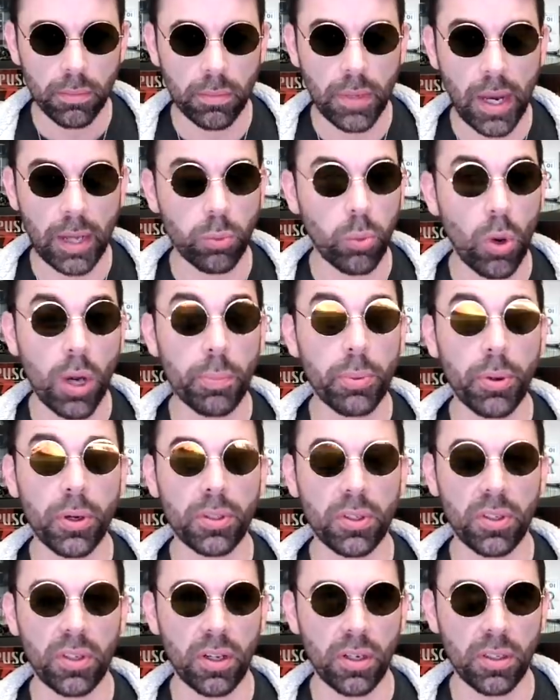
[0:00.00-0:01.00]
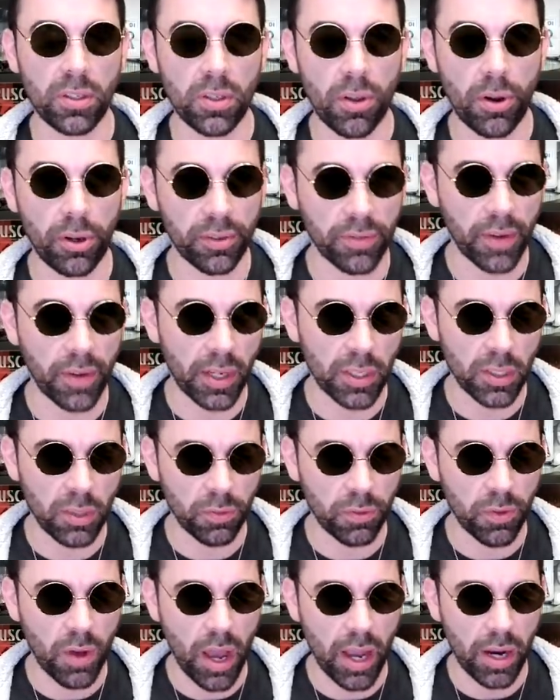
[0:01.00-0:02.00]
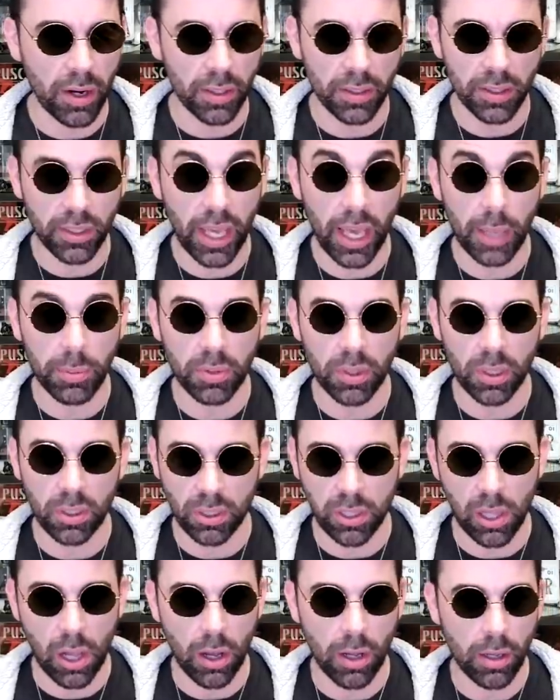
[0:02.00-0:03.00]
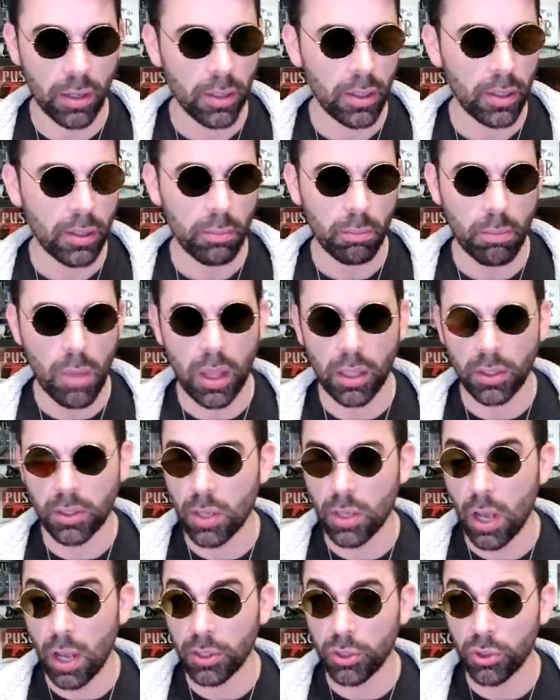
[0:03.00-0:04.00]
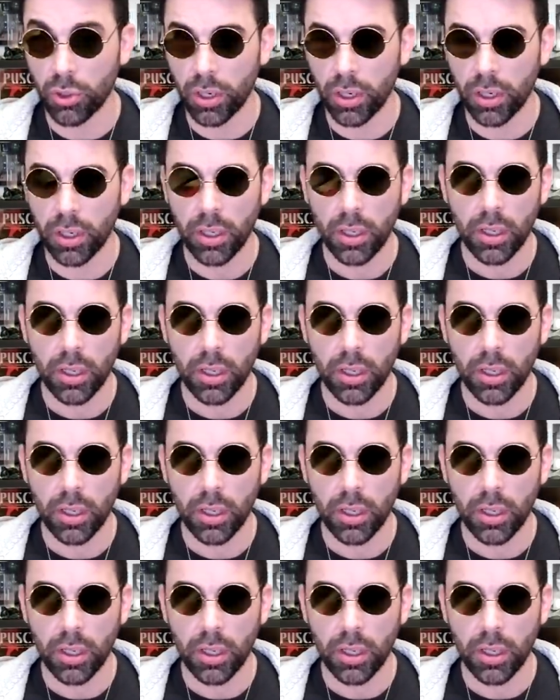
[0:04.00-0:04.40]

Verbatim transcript: Not one person in A Song of Ice and Fire escapes this law. Melisandre,